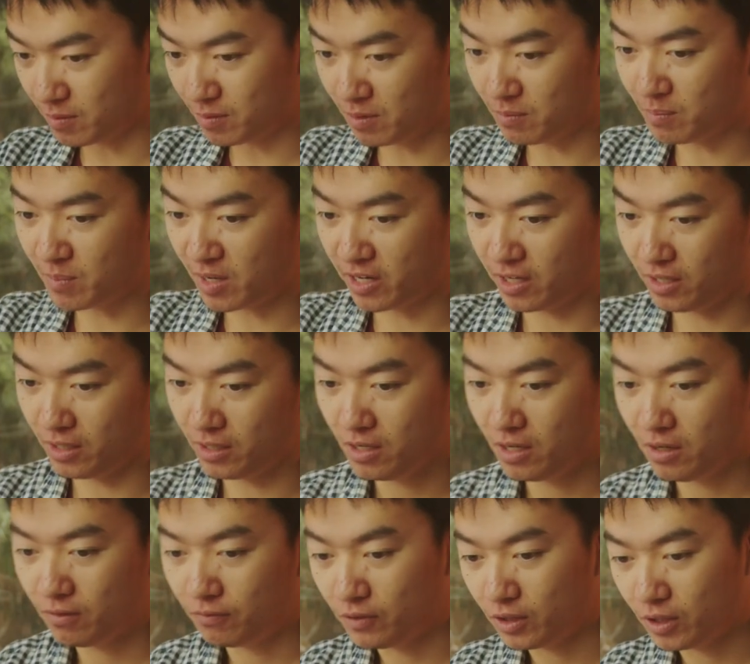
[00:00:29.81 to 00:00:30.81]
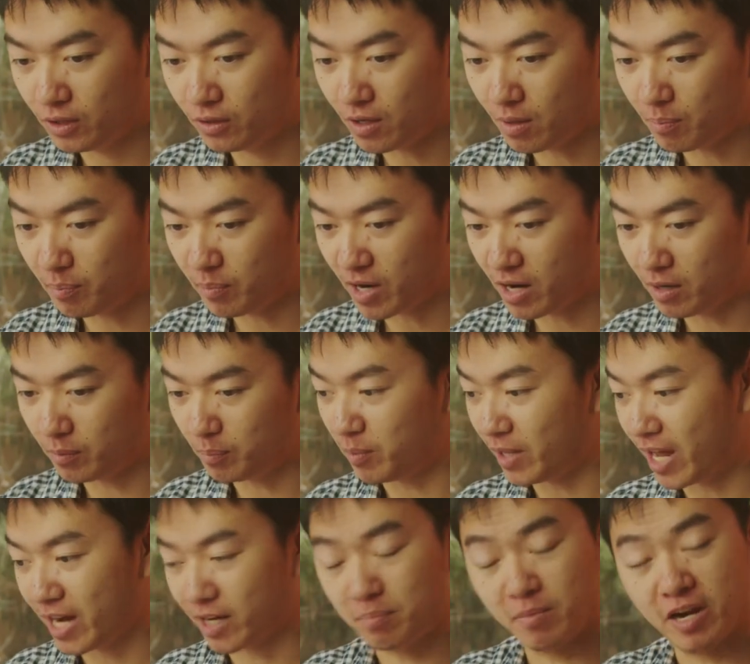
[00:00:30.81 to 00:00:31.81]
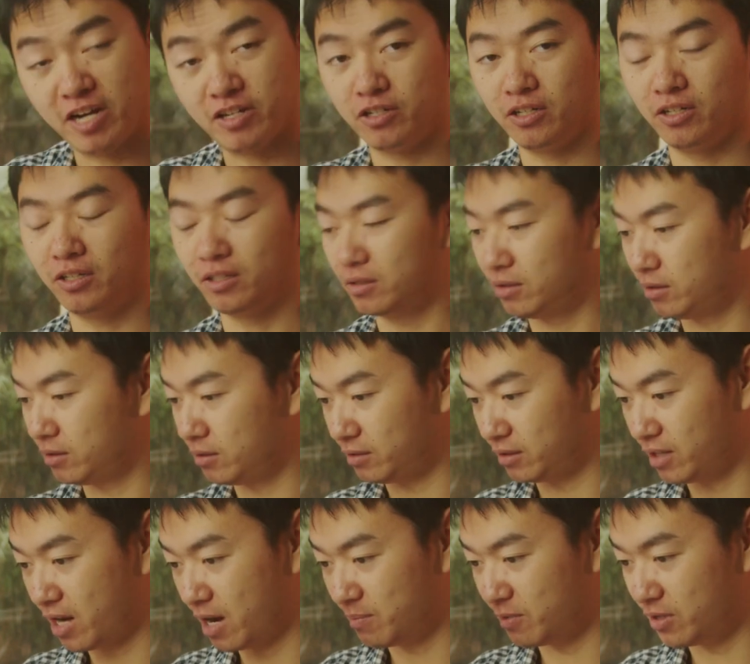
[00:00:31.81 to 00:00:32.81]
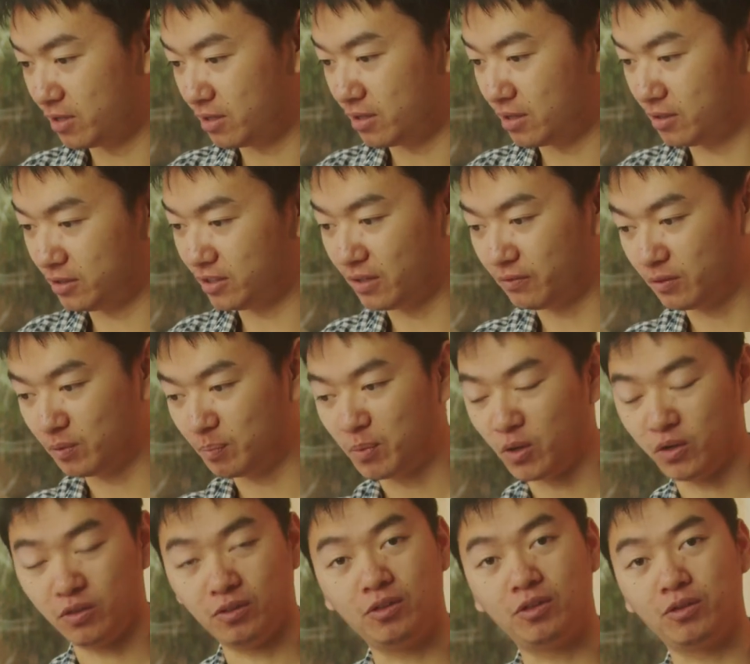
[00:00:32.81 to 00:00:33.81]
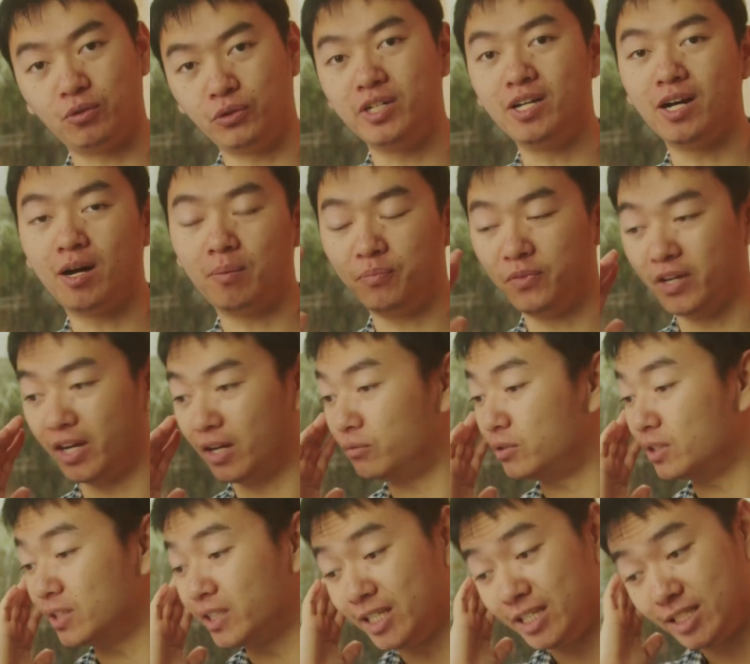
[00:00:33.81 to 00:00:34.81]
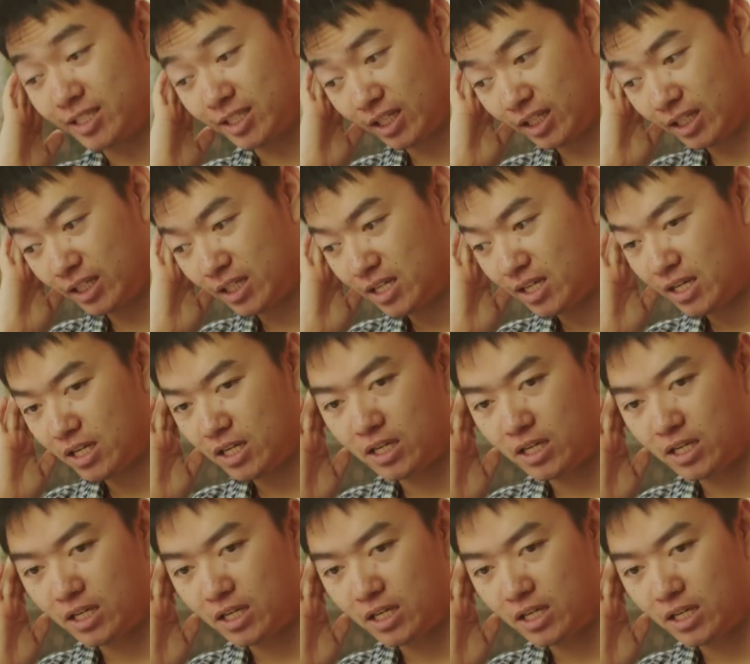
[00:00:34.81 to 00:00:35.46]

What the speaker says: in my video about Blackmagic camera 7.3 update releasing,